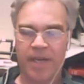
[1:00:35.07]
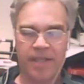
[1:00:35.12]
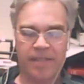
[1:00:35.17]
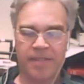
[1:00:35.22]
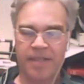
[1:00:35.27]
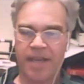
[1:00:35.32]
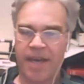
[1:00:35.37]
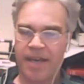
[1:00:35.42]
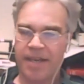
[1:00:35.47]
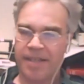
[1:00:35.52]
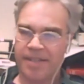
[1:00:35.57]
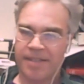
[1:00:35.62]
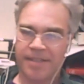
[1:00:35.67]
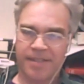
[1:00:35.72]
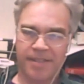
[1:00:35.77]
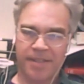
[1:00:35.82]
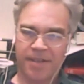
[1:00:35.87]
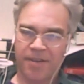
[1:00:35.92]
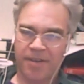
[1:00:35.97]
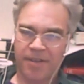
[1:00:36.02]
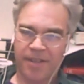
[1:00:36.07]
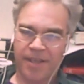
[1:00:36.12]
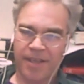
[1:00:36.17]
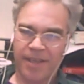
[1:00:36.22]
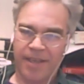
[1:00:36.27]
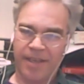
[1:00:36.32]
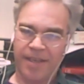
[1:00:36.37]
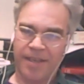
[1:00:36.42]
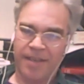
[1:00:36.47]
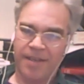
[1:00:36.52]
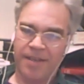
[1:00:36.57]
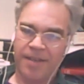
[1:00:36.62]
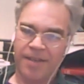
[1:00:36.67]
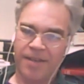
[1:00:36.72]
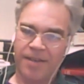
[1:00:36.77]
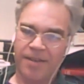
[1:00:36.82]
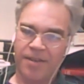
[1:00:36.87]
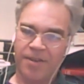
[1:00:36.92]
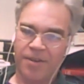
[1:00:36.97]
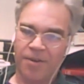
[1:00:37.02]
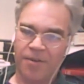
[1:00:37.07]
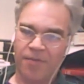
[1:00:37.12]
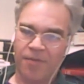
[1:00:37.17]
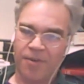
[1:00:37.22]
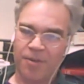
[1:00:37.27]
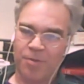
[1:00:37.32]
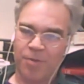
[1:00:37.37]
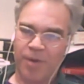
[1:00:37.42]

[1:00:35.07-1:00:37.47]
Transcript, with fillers: It's not necessarily your first